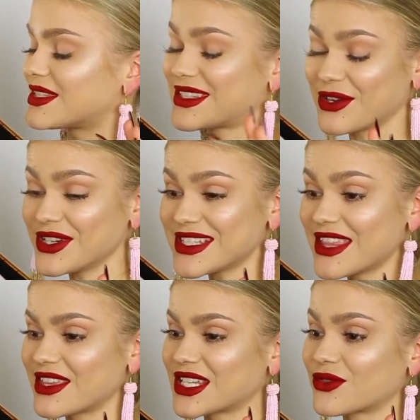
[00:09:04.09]

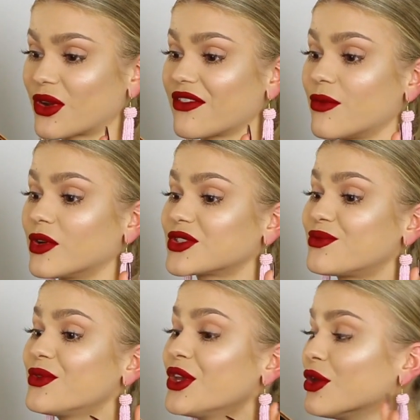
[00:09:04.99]
Seriously, this is one of the
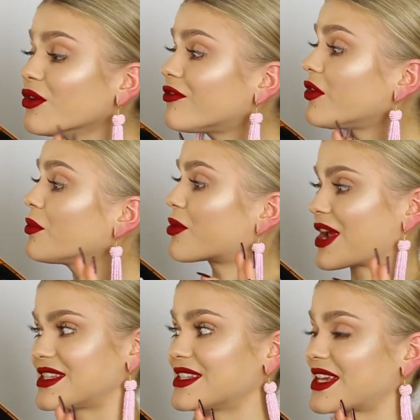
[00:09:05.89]
most beautiful
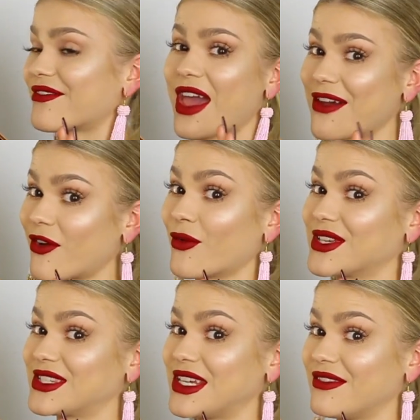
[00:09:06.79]
presents I've ever
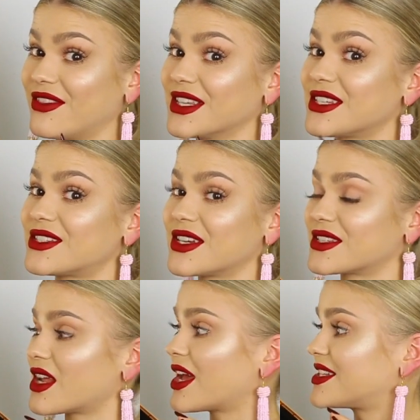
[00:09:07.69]
received. This is
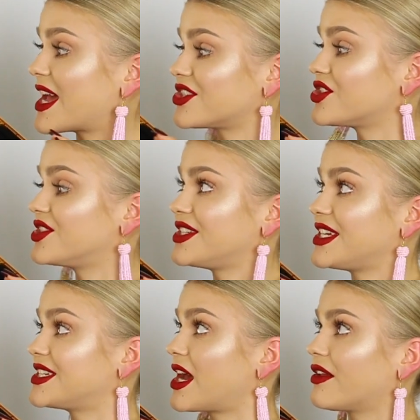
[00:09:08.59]
just, attention to
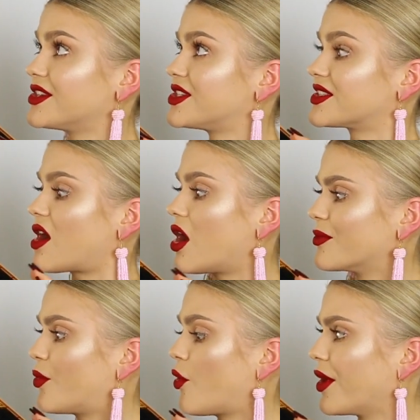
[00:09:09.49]
detail is just
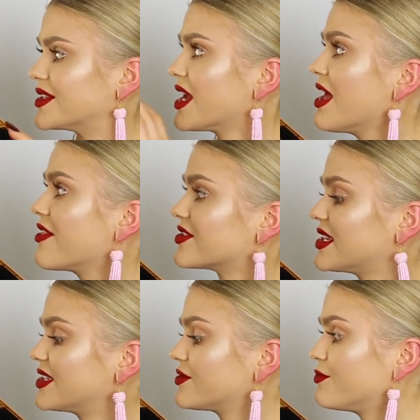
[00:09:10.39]
on point. There's
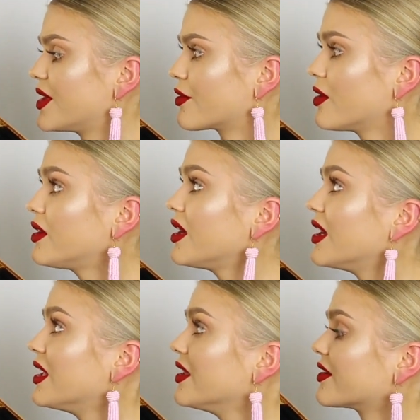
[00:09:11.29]
a little mirror
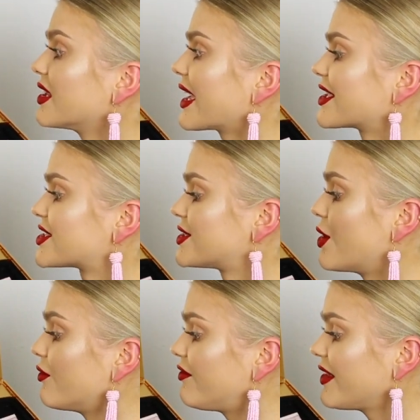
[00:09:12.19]
looking like a
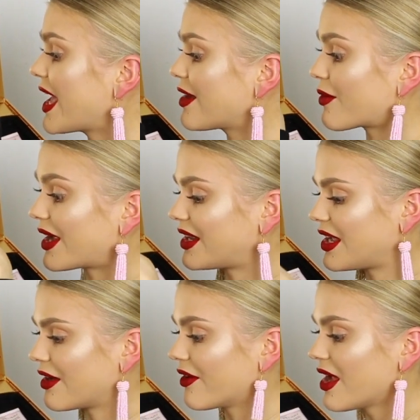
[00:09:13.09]
snowflake right
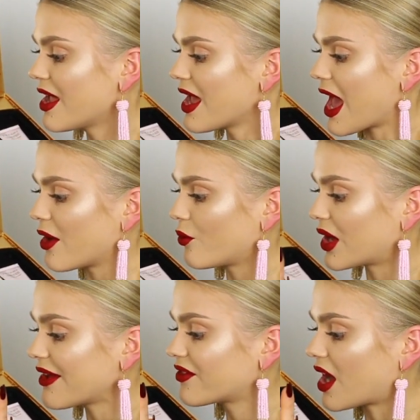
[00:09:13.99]
here. And
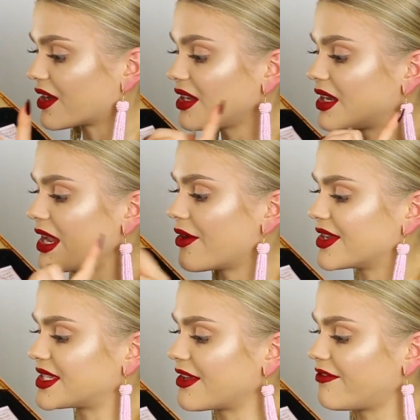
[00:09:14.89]
what I've gotten in here
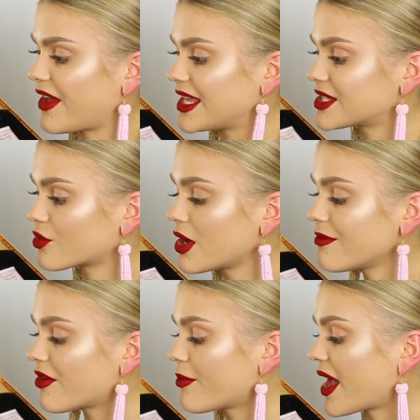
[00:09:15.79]
is a face
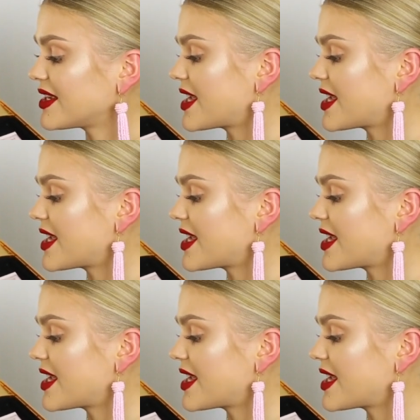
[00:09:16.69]
cream from By